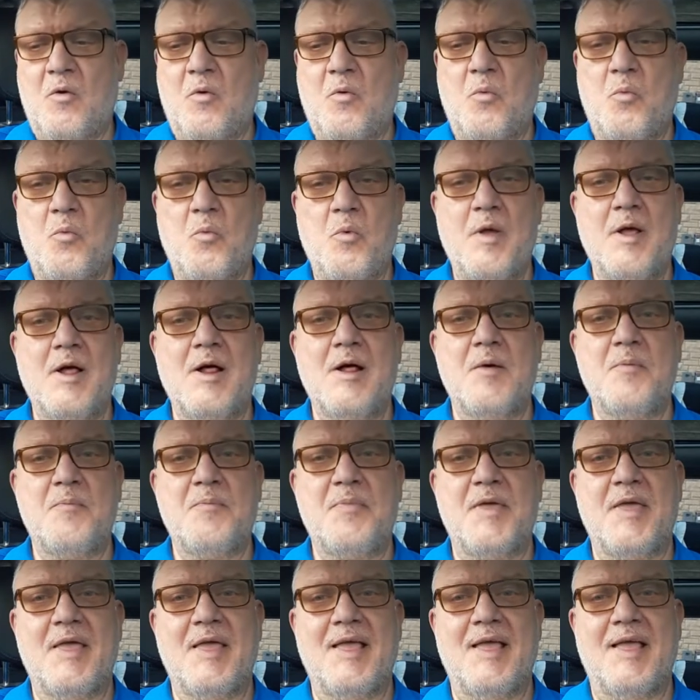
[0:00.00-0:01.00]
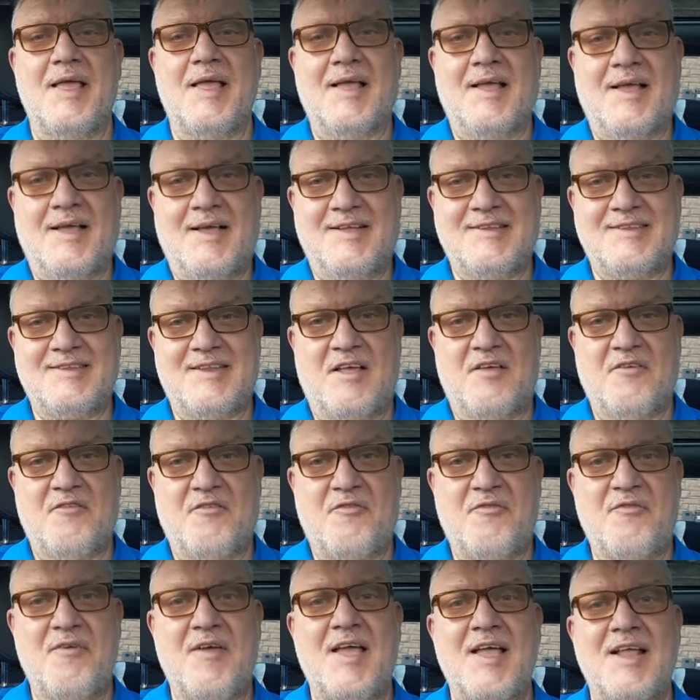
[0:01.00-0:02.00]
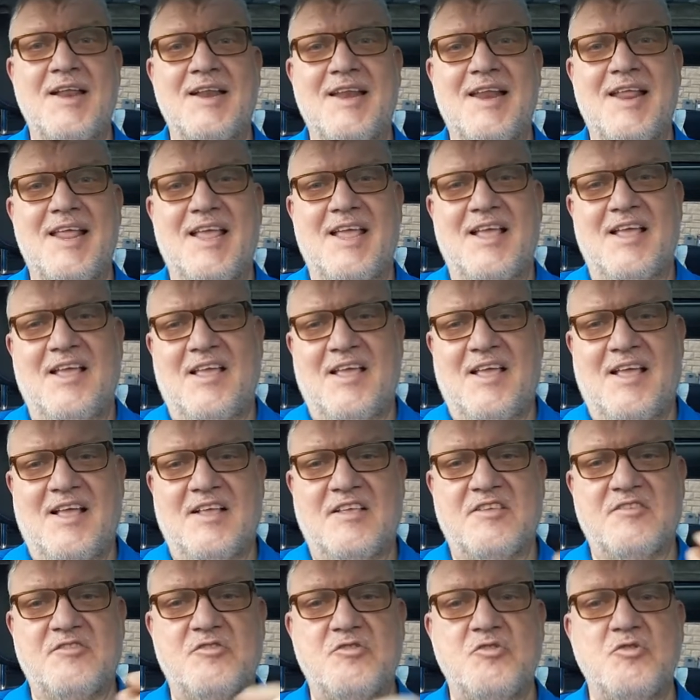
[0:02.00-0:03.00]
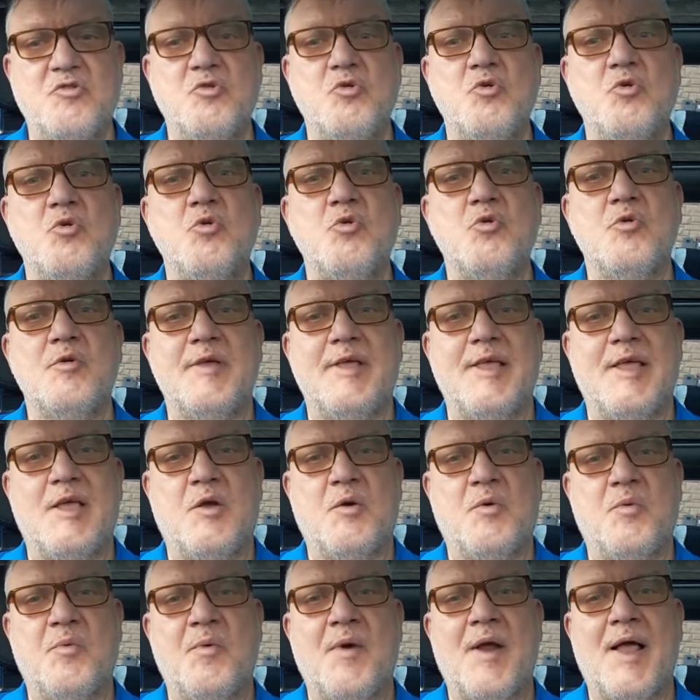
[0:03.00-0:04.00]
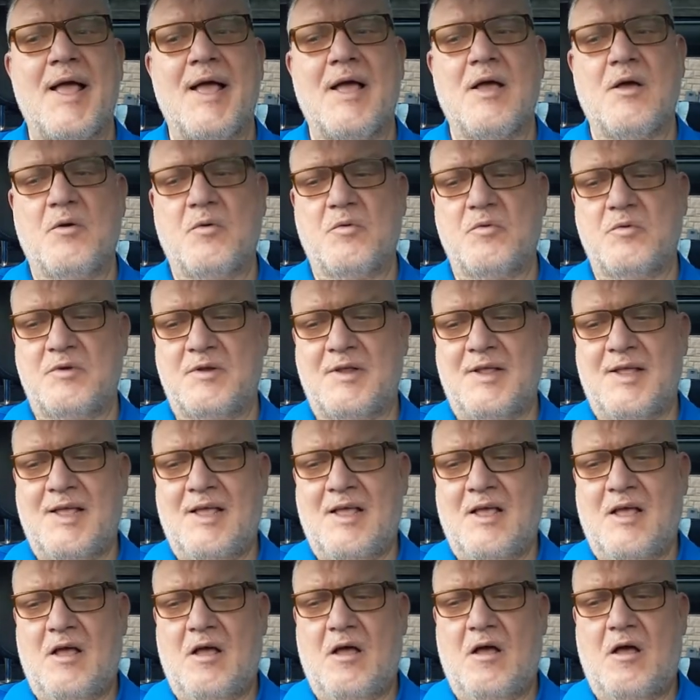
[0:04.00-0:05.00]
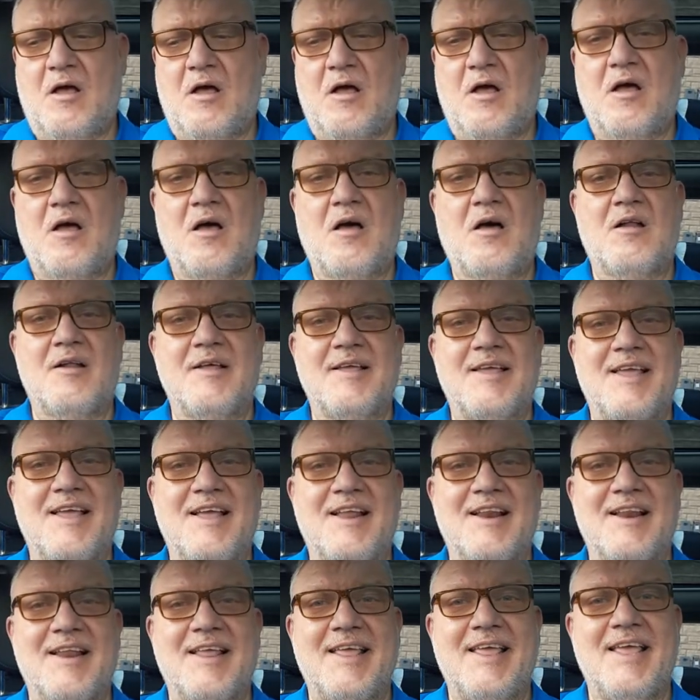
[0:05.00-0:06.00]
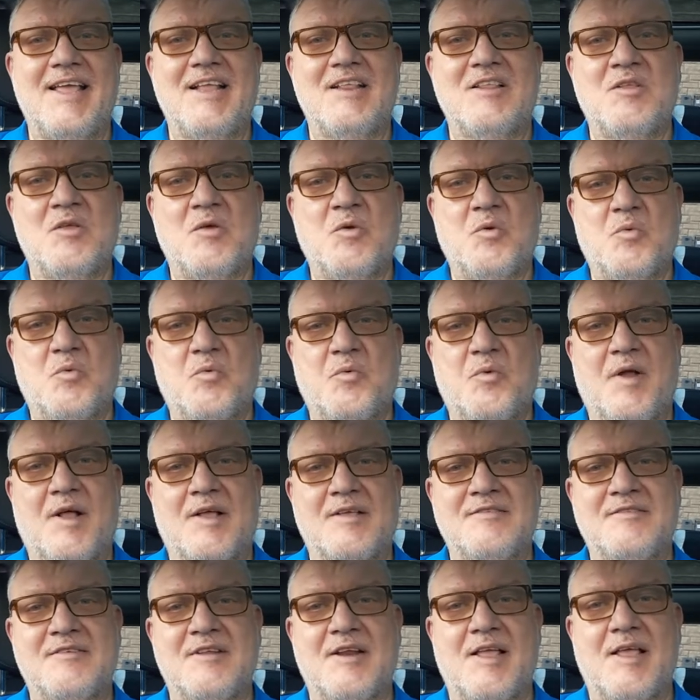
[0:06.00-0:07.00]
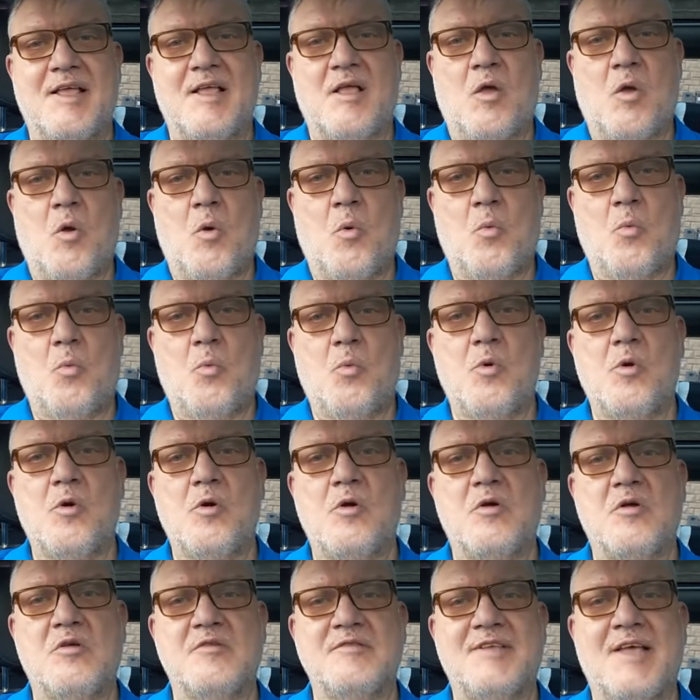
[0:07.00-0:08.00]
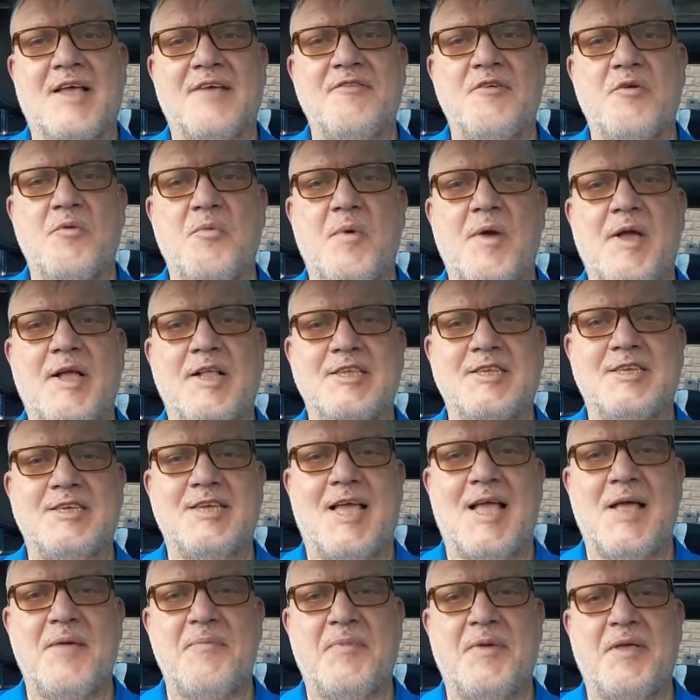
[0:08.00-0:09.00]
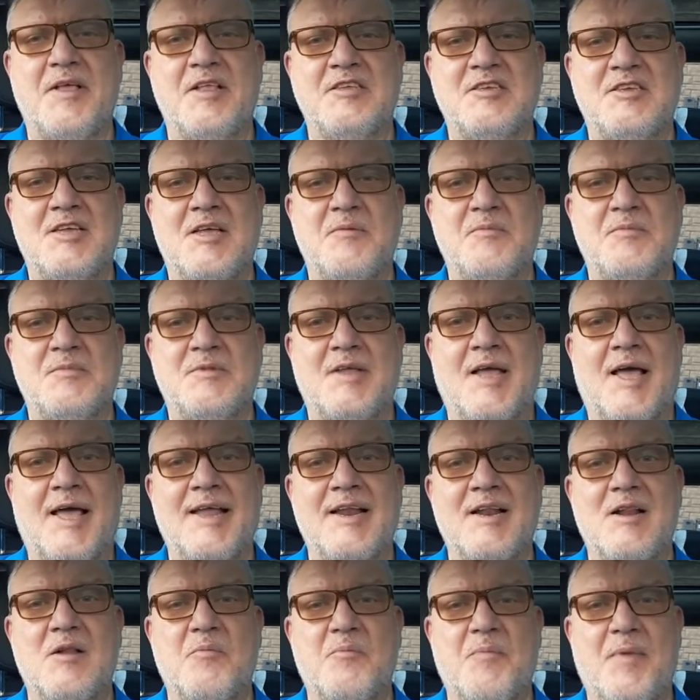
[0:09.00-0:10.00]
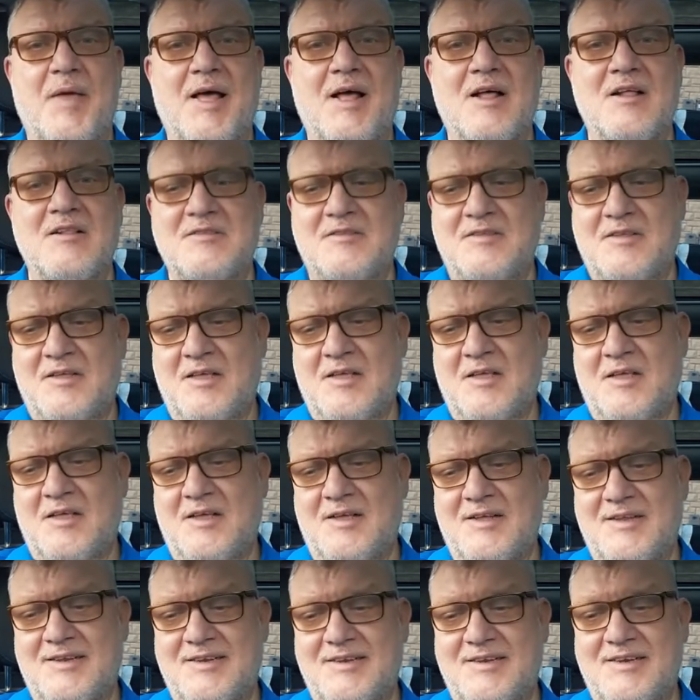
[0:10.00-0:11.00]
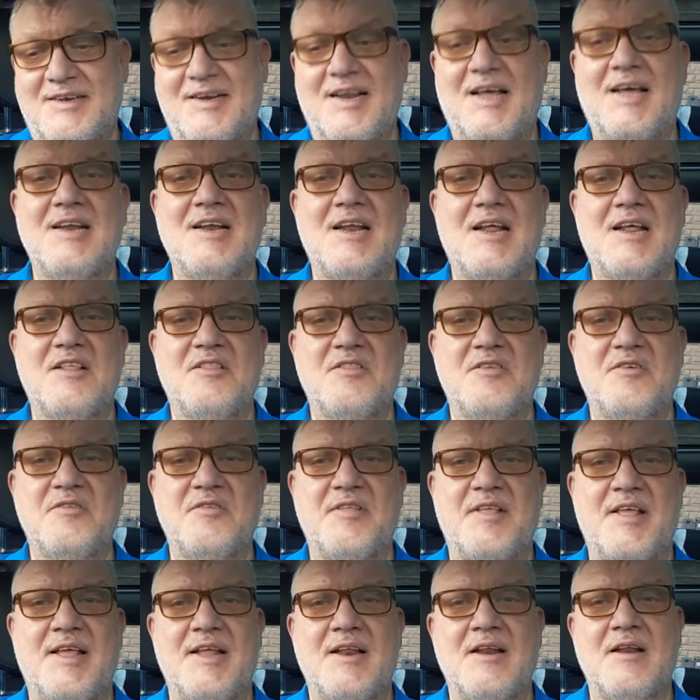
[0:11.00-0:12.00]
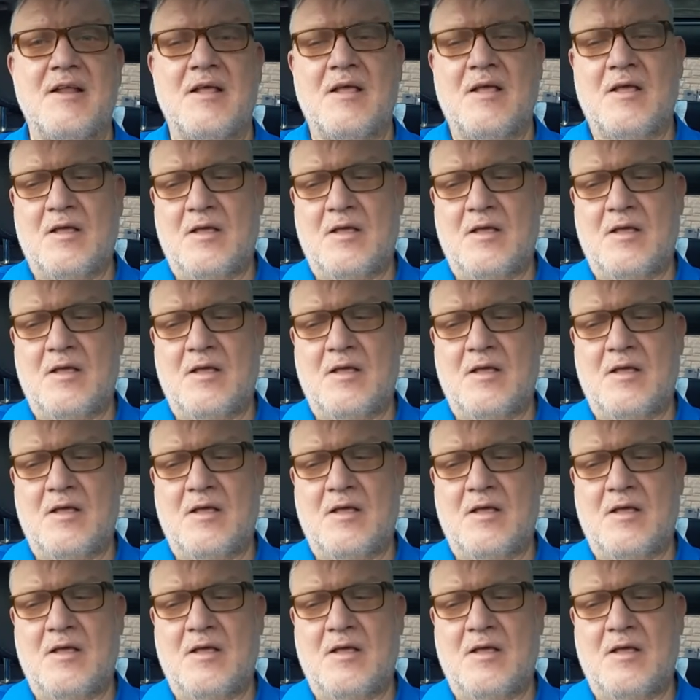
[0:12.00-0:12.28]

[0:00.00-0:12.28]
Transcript: will be defending his newly crowned All Elite Wrestling World's Heavyweight Championship title belt. None other than